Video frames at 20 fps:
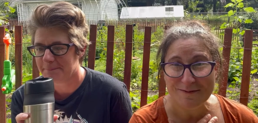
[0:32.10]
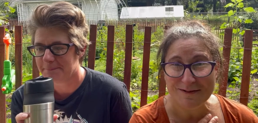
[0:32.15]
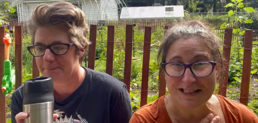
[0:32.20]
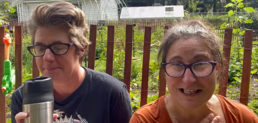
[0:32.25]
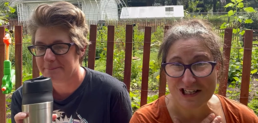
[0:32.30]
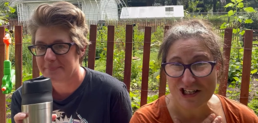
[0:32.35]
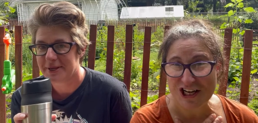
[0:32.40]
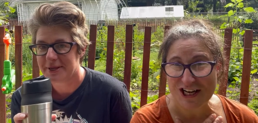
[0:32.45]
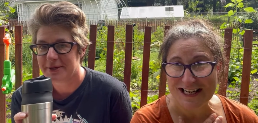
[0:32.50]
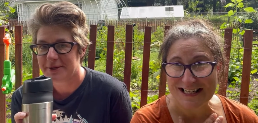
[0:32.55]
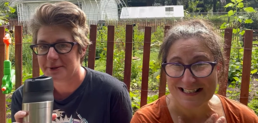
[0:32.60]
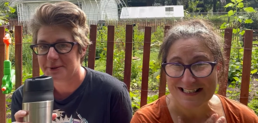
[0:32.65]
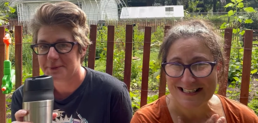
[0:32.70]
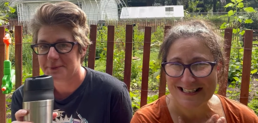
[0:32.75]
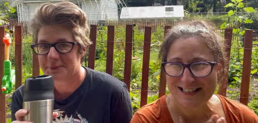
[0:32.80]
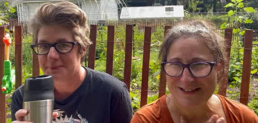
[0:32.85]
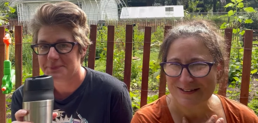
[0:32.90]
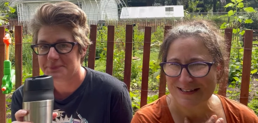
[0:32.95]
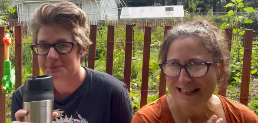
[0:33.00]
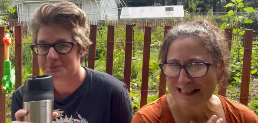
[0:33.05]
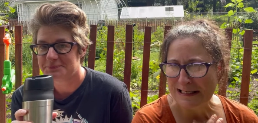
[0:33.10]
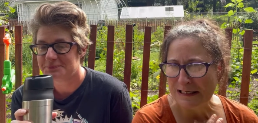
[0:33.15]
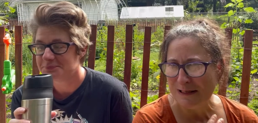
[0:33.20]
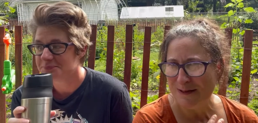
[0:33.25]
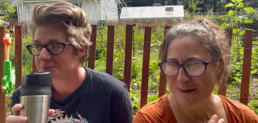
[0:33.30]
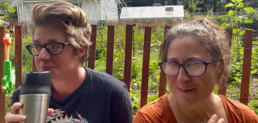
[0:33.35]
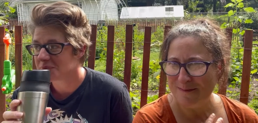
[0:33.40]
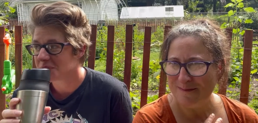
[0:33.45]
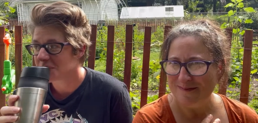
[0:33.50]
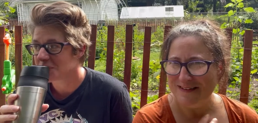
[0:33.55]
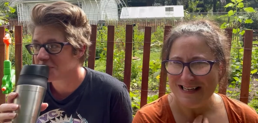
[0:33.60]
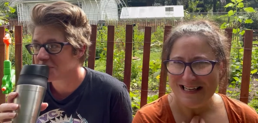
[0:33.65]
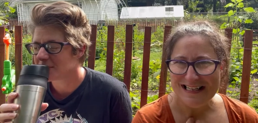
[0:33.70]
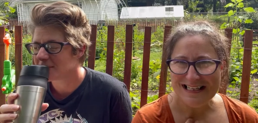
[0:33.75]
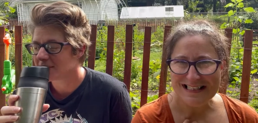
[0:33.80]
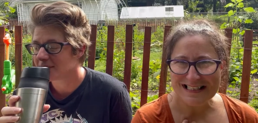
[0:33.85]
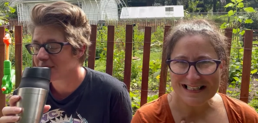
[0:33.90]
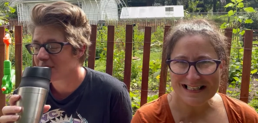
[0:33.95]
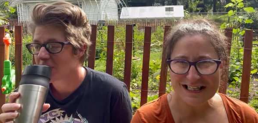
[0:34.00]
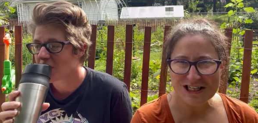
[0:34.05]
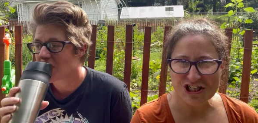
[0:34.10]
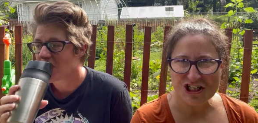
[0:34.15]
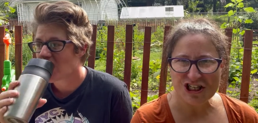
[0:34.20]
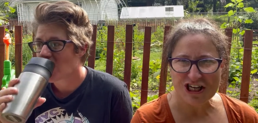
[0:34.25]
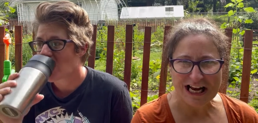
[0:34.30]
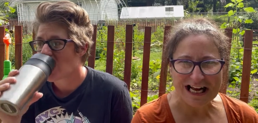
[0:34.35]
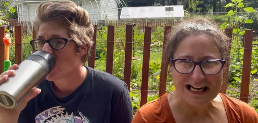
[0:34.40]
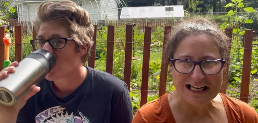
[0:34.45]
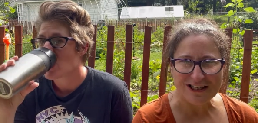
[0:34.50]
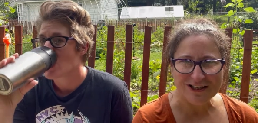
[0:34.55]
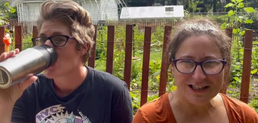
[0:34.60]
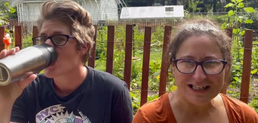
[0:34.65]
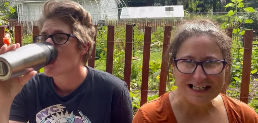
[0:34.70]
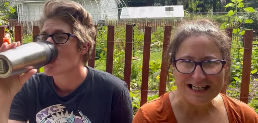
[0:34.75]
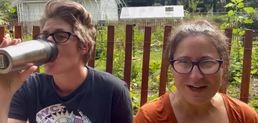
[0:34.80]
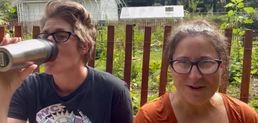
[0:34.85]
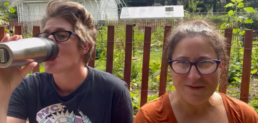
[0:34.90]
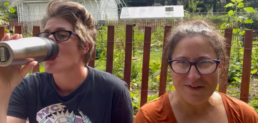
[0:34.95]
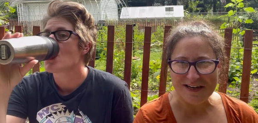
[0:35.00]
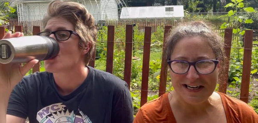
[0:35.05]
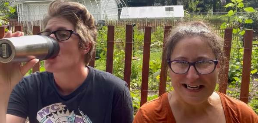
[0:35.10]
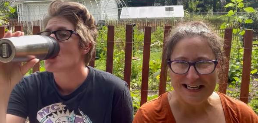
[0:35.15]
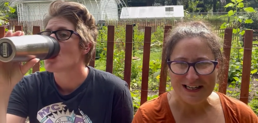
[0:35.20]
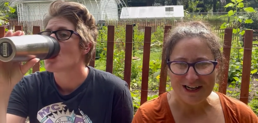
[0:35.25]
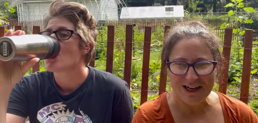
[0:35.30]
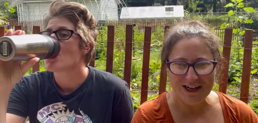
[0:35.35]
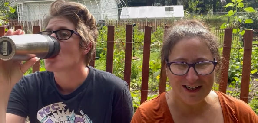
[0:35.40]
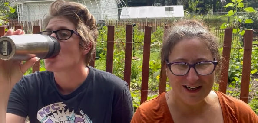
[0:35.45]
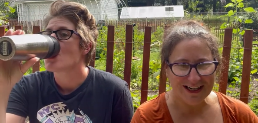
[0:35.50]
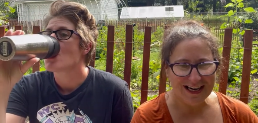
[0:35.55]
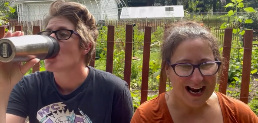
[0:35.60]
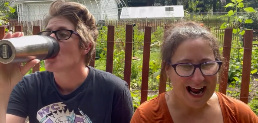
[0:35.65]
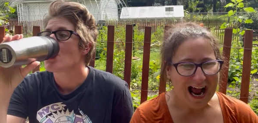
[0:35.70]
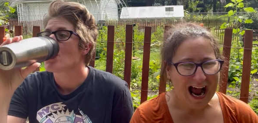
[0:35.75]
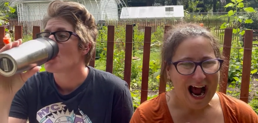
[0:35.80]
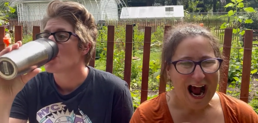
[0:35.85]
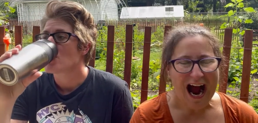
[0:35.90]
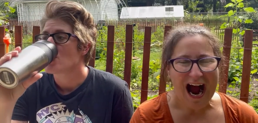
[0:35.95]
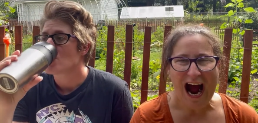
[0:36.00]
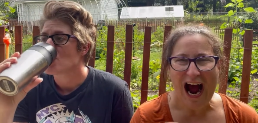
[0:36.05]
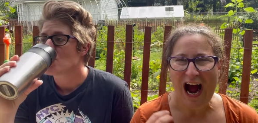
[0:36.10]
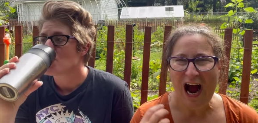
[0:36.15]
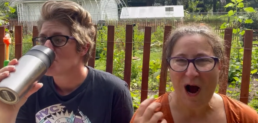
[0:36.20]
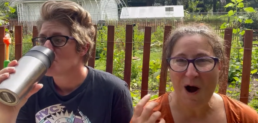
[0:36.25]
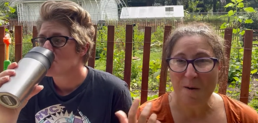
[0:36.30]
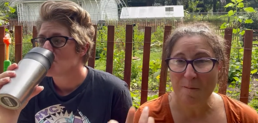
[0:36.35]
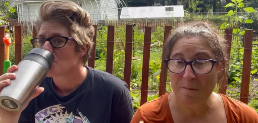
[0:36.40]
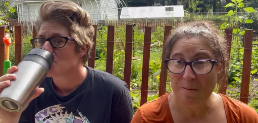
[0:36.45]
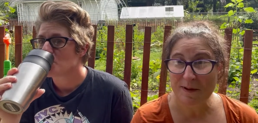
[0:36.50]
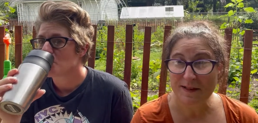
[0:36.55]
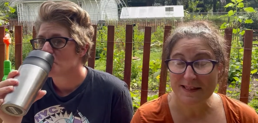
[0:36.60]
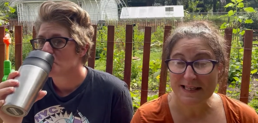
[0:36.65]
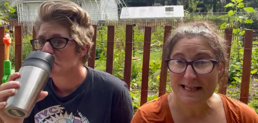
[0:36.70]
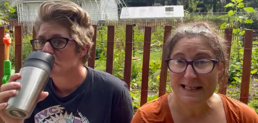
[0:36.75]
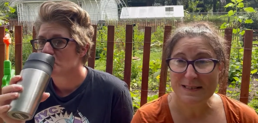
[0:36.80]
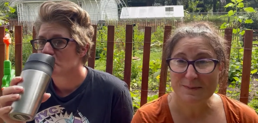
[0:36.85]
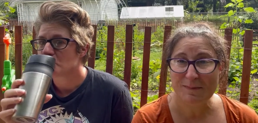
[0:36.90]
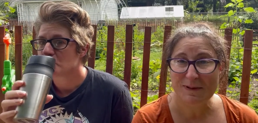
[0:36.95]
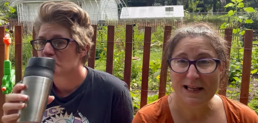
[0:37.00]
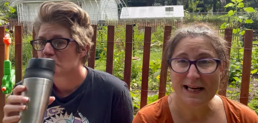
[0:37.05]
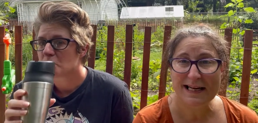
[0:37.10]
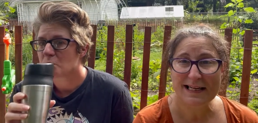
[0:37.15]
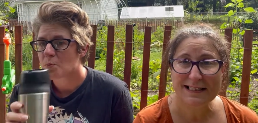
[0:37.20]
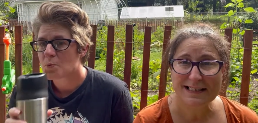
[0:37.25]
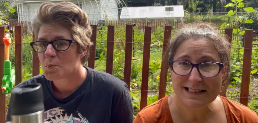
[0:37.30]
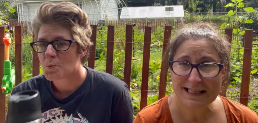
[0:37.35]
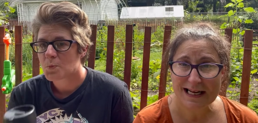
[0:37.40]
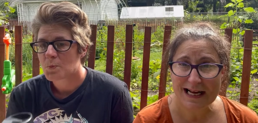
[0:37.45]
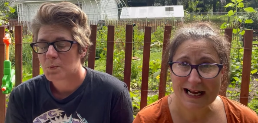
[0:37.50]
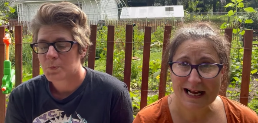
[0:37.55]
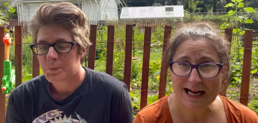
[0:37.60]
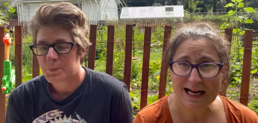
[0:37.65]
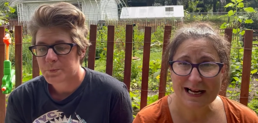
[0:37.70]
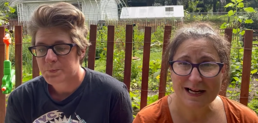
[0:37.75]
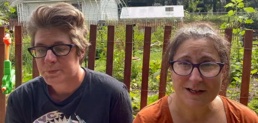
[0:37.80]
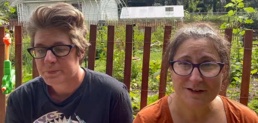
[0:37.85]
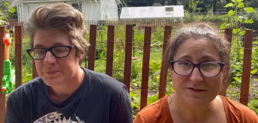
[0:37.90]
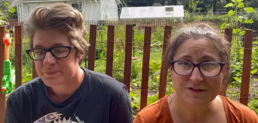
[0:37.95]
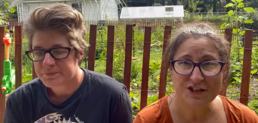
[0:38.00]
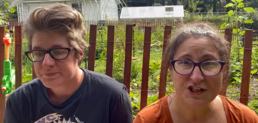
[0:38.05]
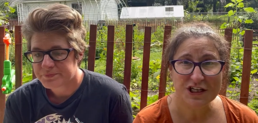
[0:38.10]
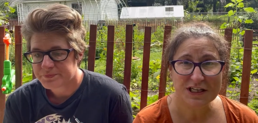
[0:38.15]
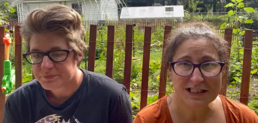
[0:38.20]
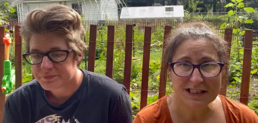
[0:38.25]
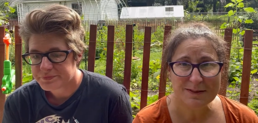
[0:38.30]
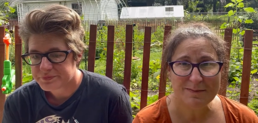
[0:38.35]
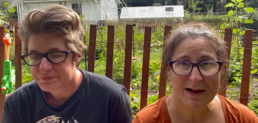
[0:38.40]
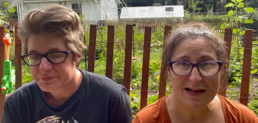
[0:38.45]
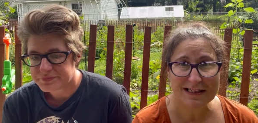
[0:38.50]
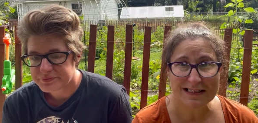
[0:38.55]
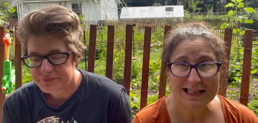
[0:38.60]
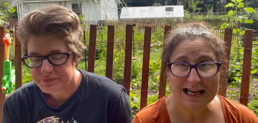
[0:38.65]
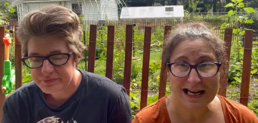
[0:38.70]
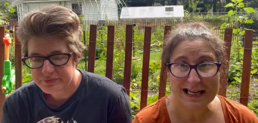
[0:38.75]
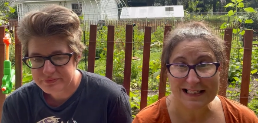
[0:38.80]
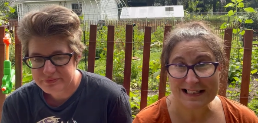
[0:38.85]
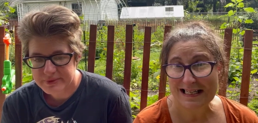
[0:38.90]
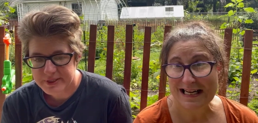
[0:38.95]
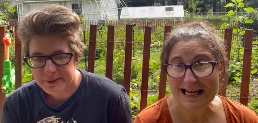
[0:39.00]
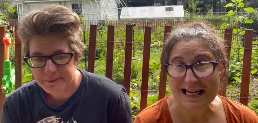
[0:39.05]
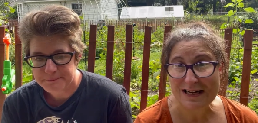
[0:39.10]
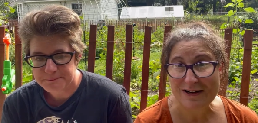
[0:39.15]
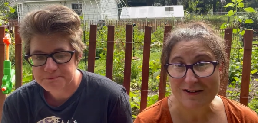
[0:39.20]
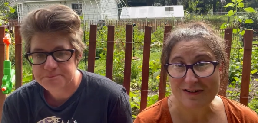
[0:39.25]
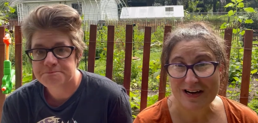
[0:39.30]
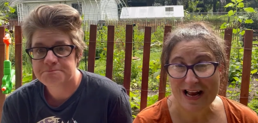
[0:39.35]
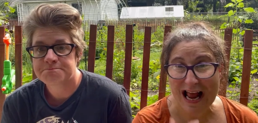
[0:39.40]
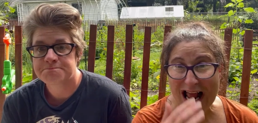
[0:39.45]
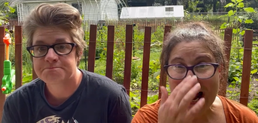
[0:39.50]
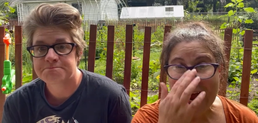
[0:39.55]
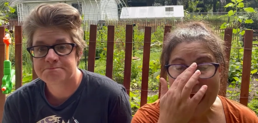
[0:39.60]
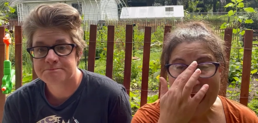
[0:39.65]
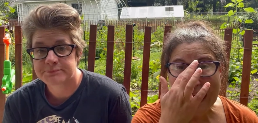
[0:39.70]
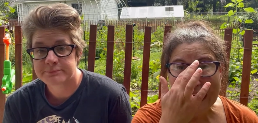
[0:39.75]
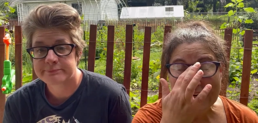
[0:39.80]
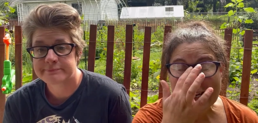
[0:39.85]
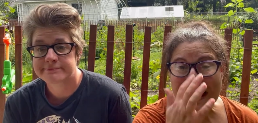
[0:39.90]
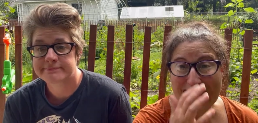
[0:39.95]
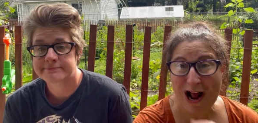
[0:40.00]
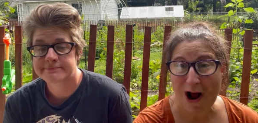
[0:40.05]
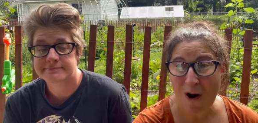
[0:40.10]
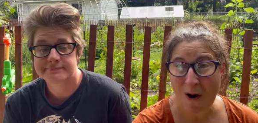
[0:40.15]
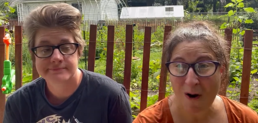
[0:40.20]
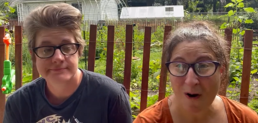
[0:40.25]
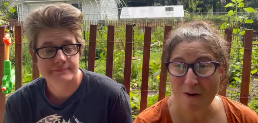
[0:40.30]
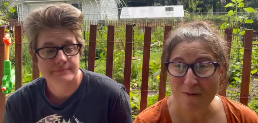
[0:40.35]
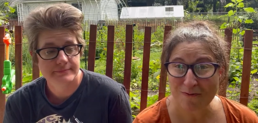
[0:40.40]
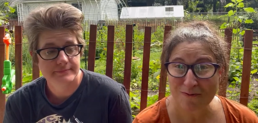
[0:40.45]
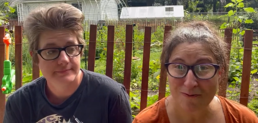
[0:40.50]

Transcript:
Speaker 1: out with the chickens, so it's a little chattery over here. But these plants have just about died down and are